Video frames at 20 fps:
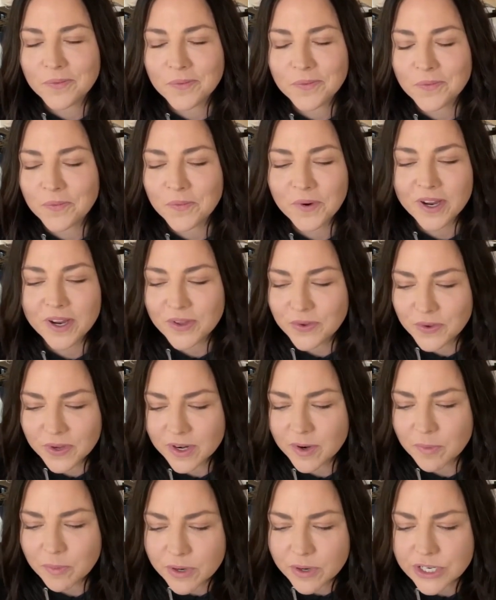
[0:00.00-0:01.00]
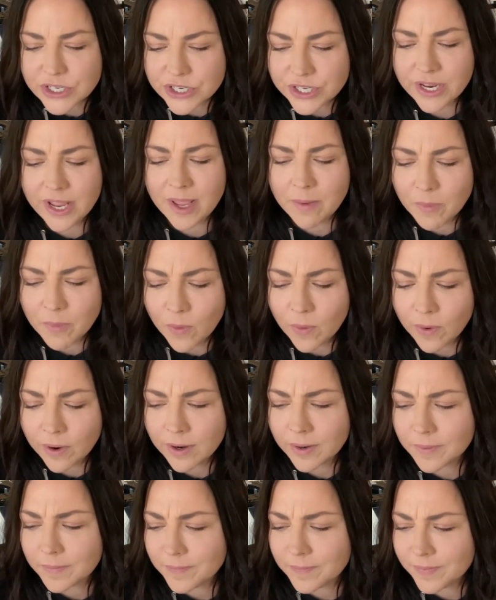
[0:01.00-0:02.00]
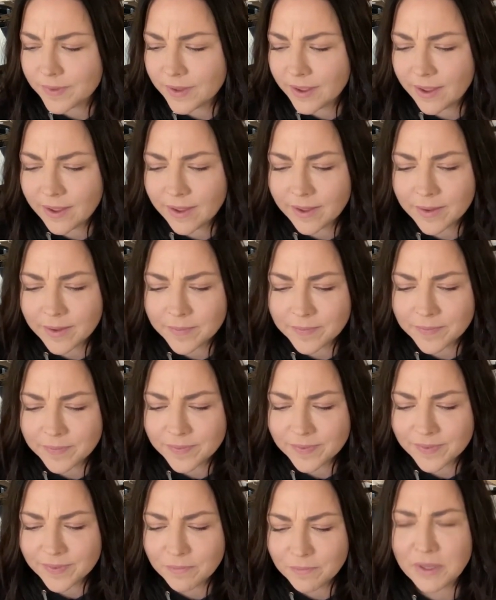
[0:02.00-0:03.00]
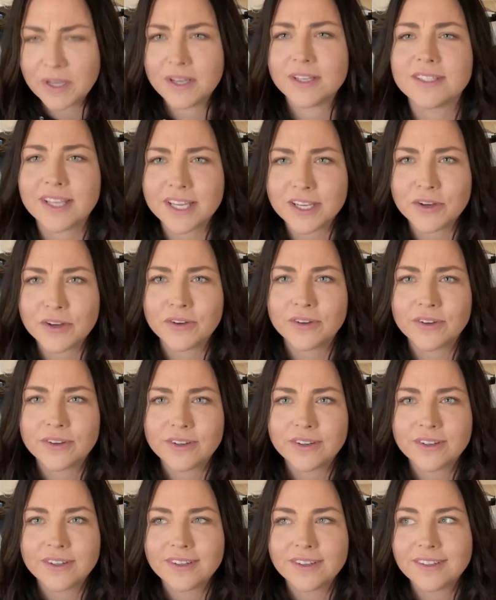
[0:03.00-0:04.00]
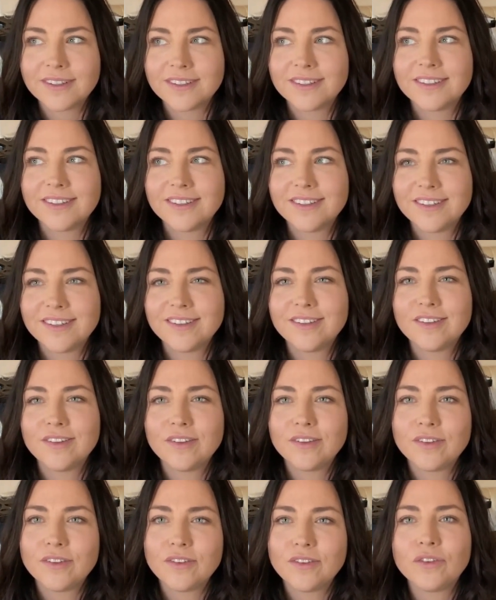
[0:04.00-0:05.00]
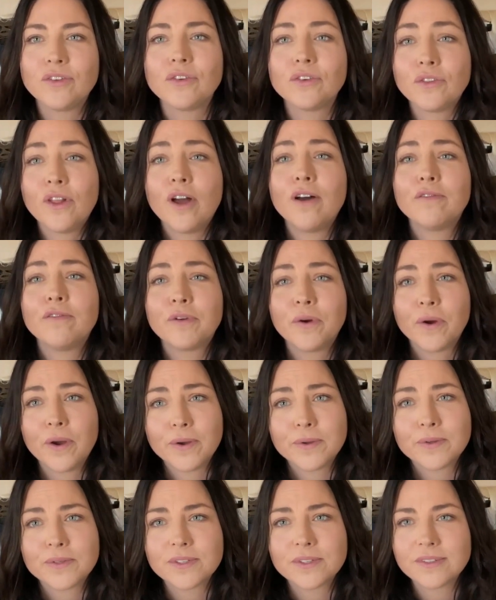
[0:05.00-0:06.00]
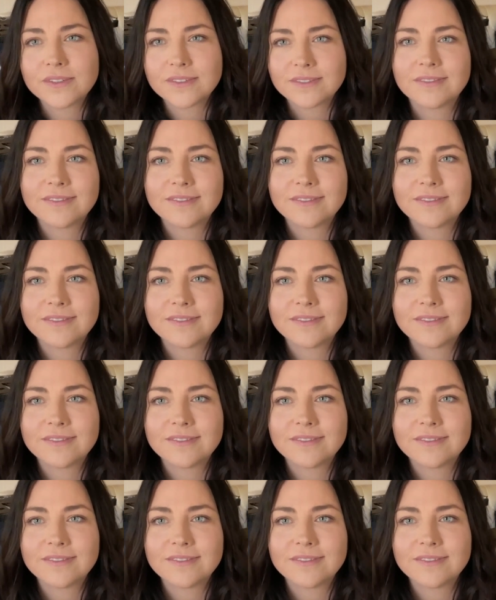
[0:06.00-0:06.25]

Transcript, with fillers: where you can appreciate more because like your love grows.